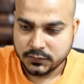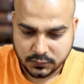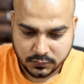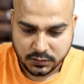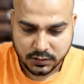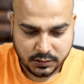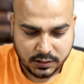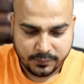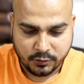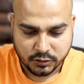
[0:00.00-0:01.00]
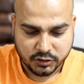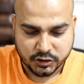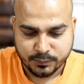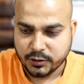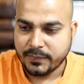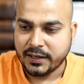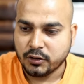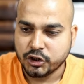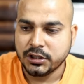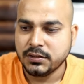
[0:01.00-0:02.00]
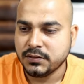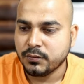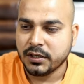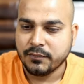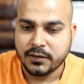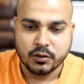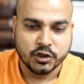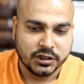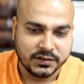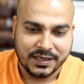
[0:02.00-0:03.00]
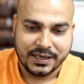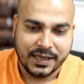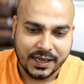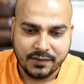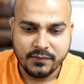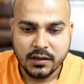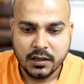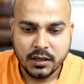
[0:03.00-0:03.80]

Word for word: so here i'm going to just put my questions whatever questions that i have